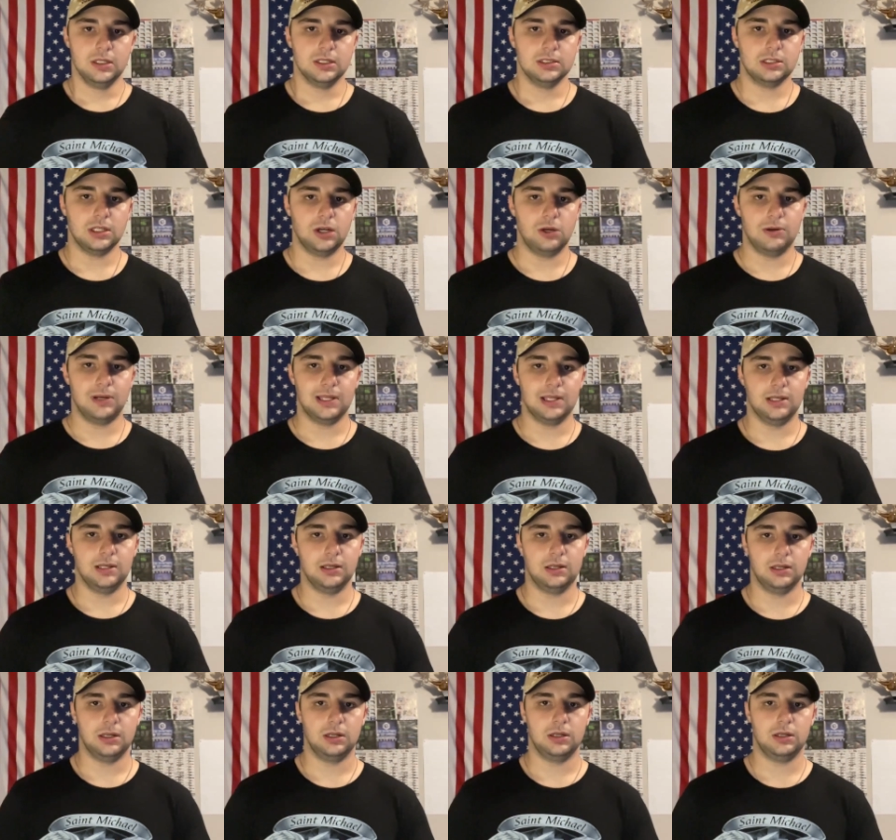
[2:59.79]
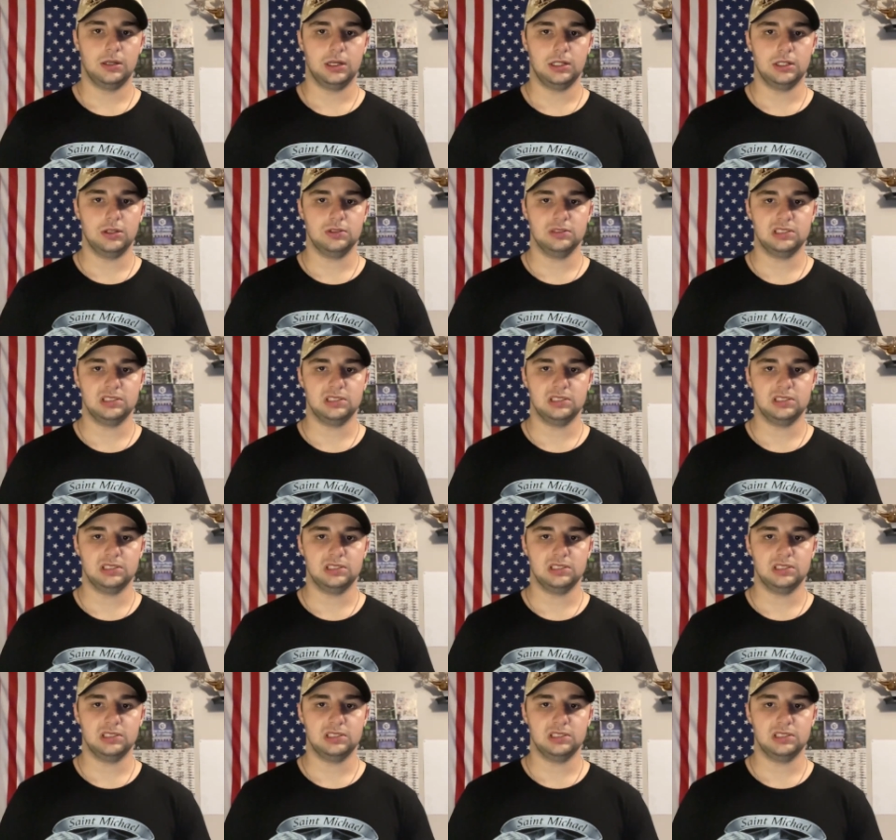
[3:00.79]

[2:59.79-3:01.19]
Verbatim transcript: so, I know